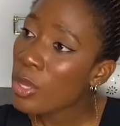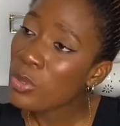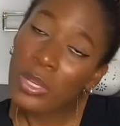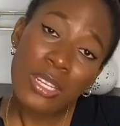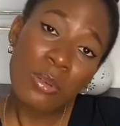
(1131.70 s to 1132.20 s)

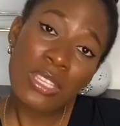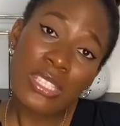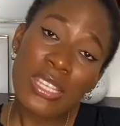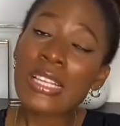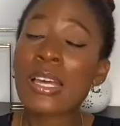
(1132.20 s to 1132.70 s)
So
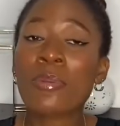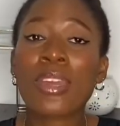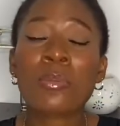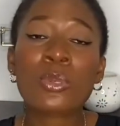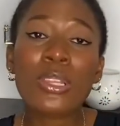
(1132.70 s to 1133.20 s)
anyways, that's how we
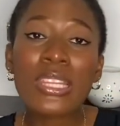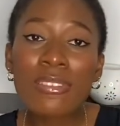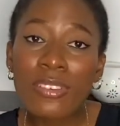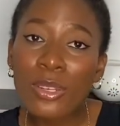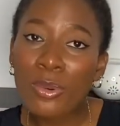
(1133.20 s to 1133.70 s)
kept on
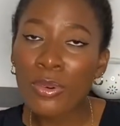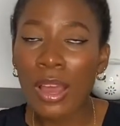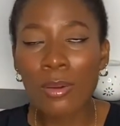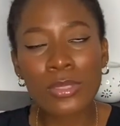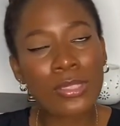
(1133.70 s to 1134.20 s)
leaving the
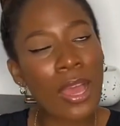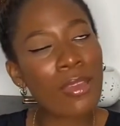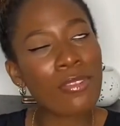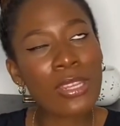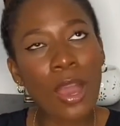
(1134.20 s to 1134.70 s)
house.
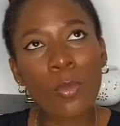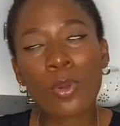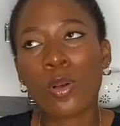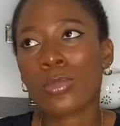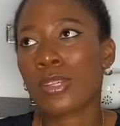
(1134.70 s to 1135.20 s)
Every day I would be
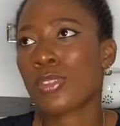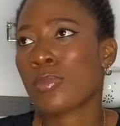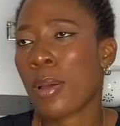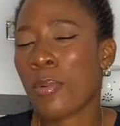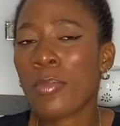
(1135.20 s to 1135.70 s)
complaining
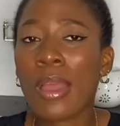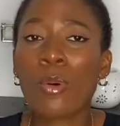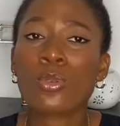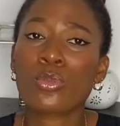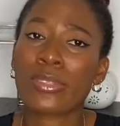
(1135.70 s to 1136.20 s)
to my mommy, I
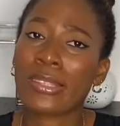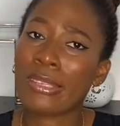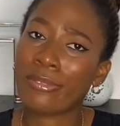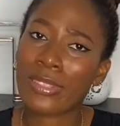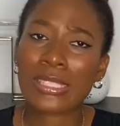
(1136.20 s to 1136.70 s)
want to
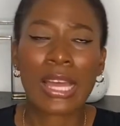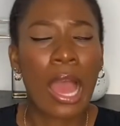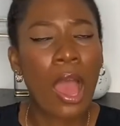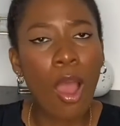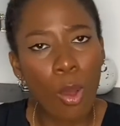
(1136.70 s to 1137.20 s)
leave this
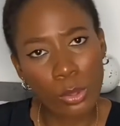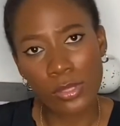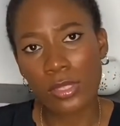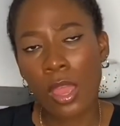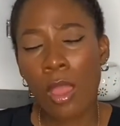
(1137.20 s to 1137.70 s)

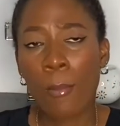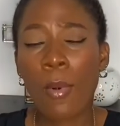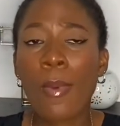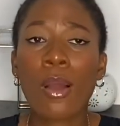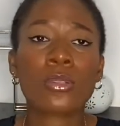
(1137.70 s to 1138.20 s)
house.
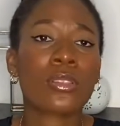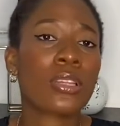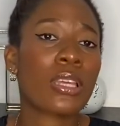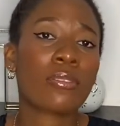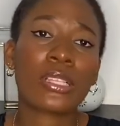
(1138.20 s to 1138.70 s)
Mommy, I want to
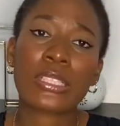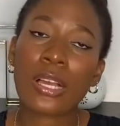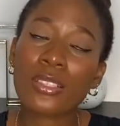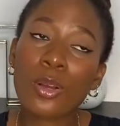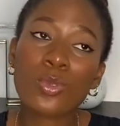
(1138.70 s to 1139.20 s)
leave this
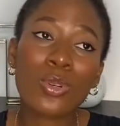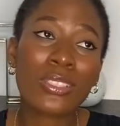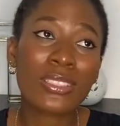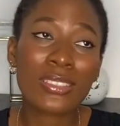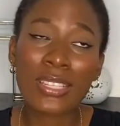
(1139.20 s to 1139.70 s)
house. There was
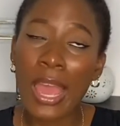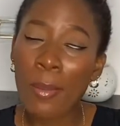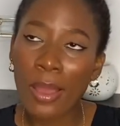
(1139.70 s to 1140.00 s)
one time